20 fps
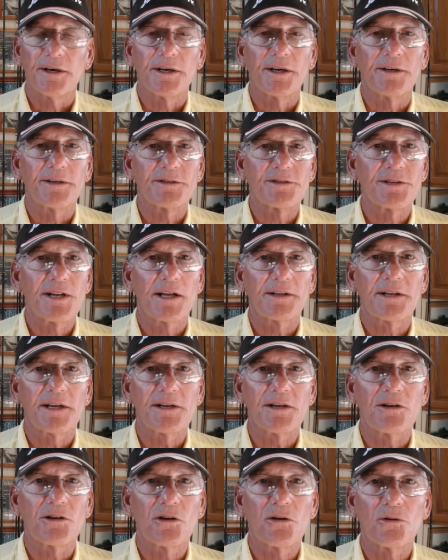It's not
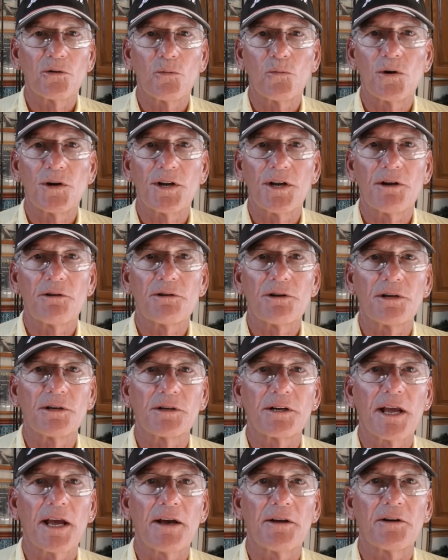that you can go to one area
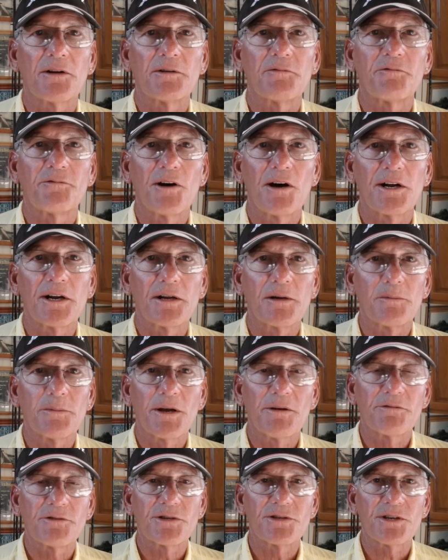and count on finding
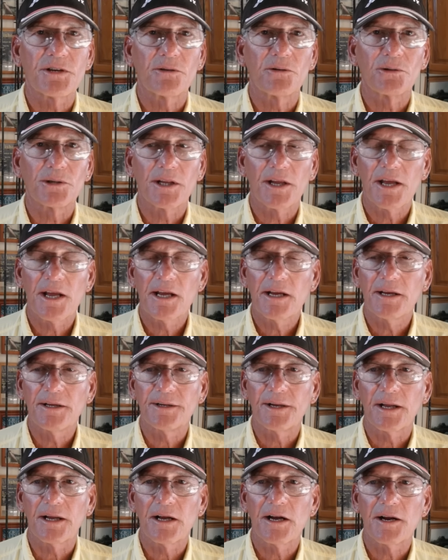them every single day,
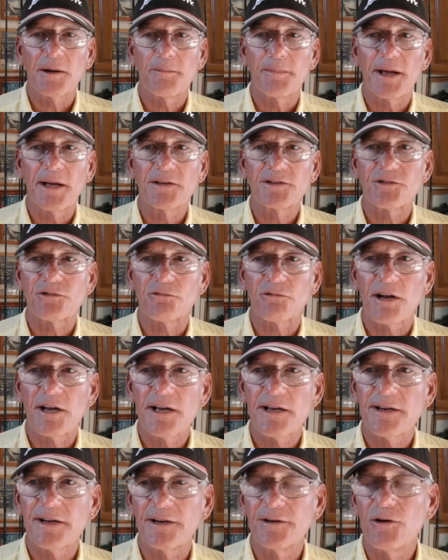and they kind of bounce
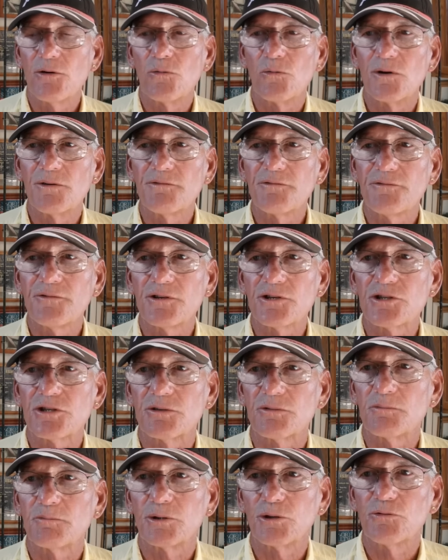around. I know one
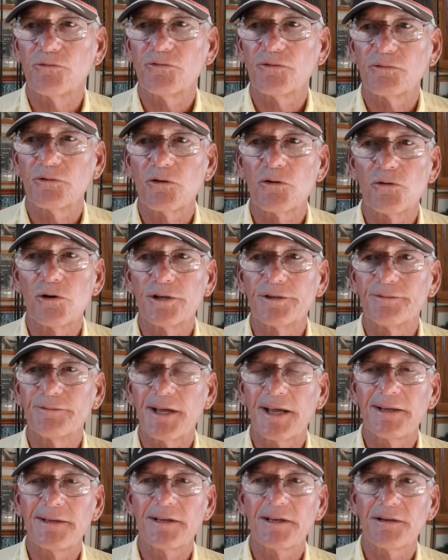fish, a bluefin, caught
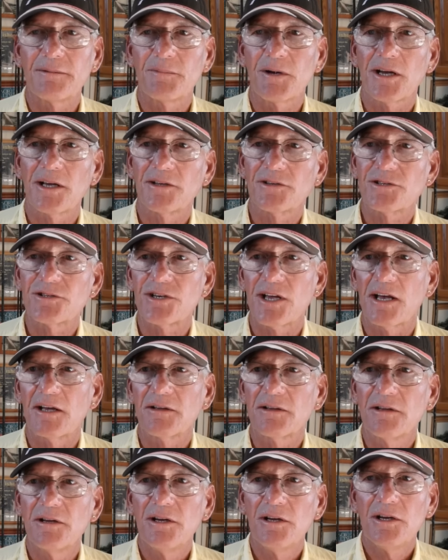18 miles
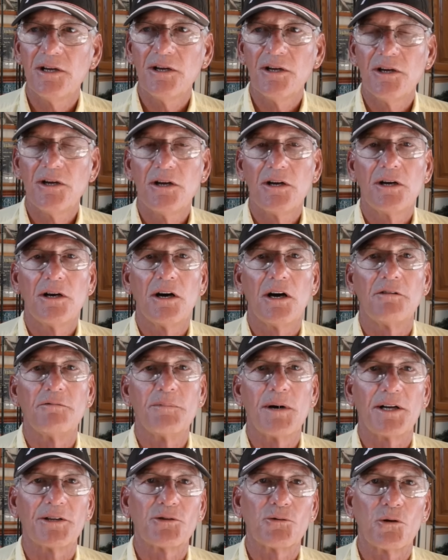south
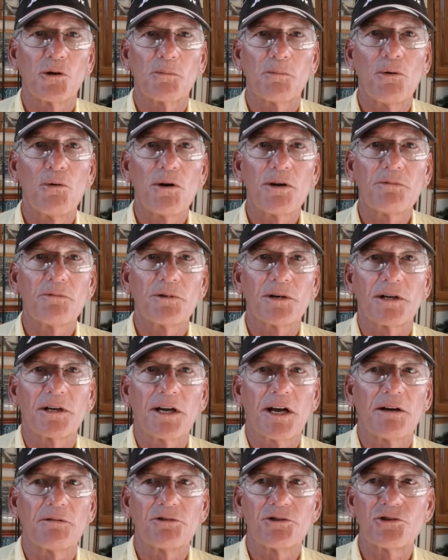of Montauk Point when a
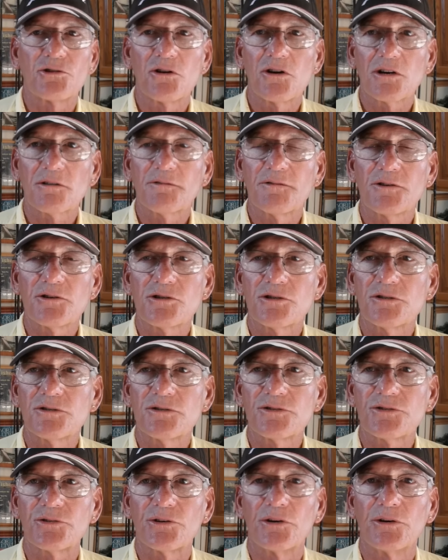guy was shark
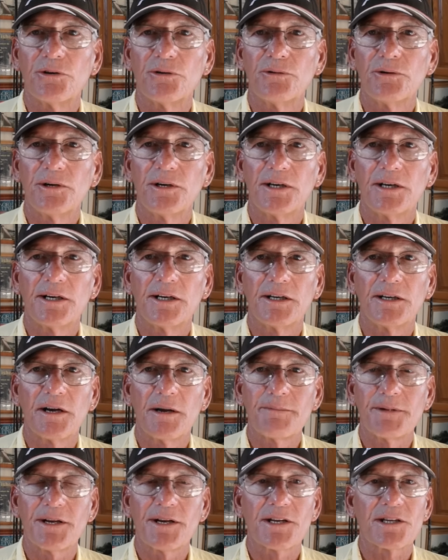fishing. So,
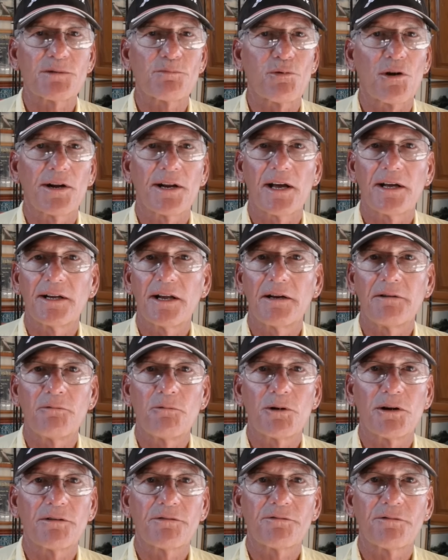I mean, they're spread out
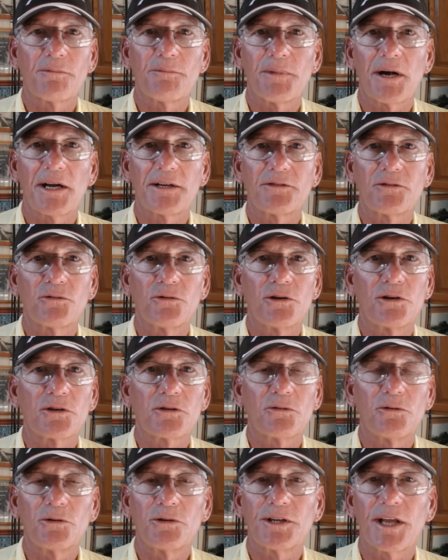anywhere from
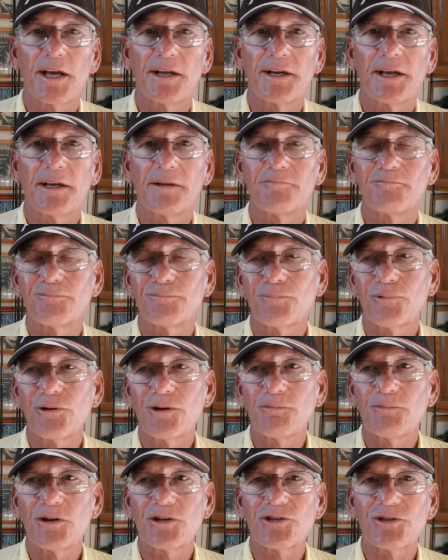Montauk all down that,
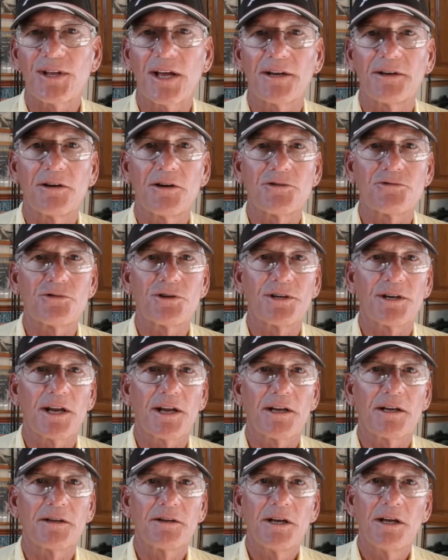pretty much that
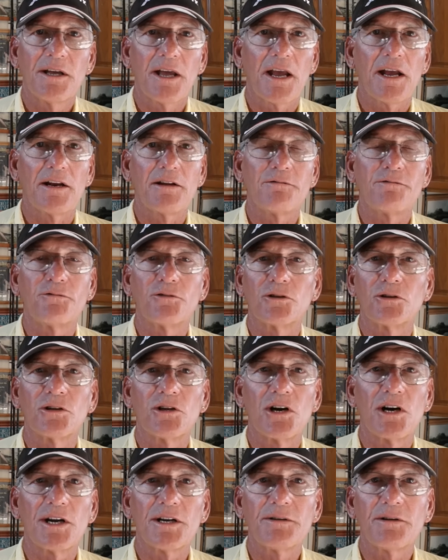180-foot
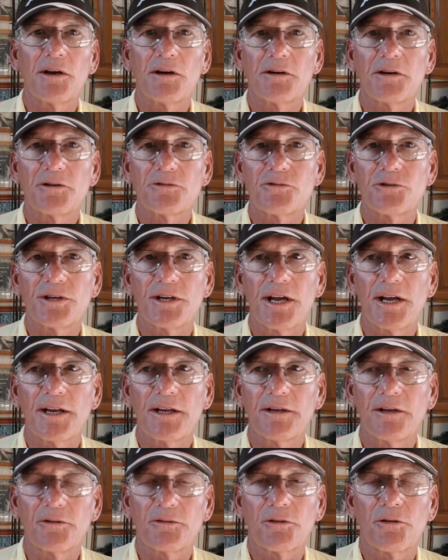line,
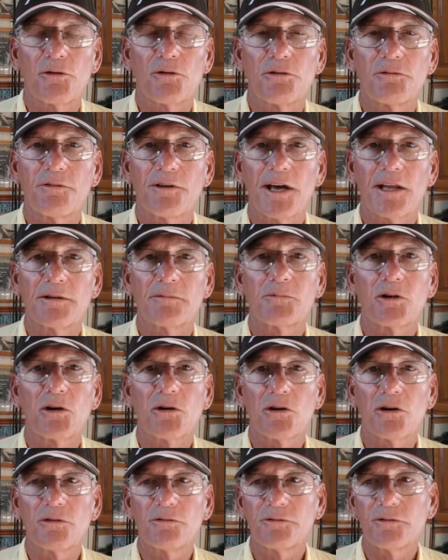180 to 30-fathom
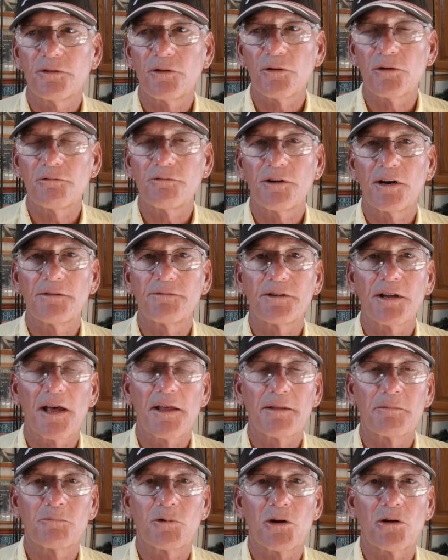curve,
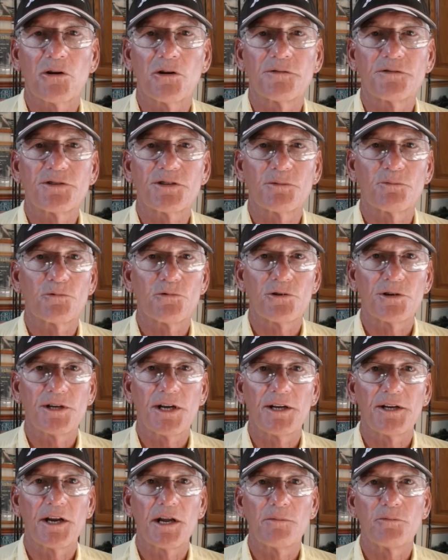35-fathom curve, somewhere in
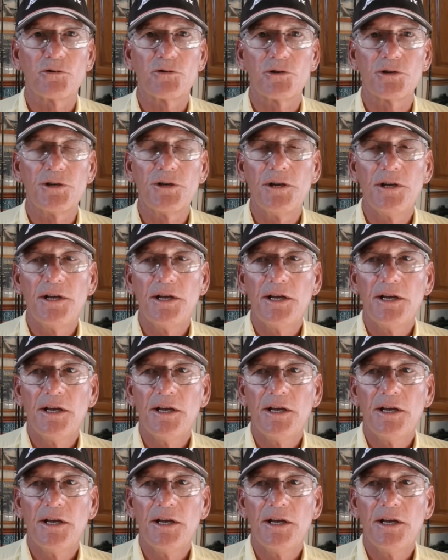that neighborhood.